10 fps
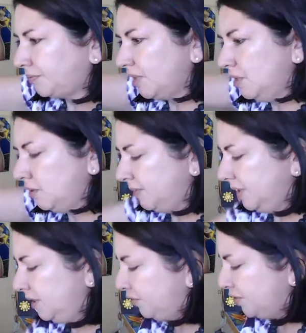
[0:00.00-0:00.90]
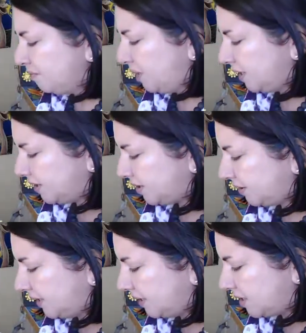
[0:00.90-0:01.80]
in different parts so
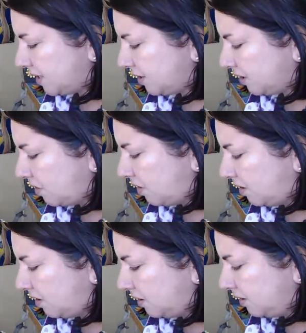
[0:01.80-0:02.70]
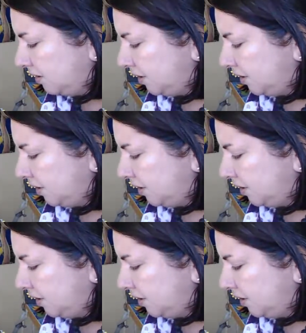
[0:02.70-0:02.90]
that it kind of all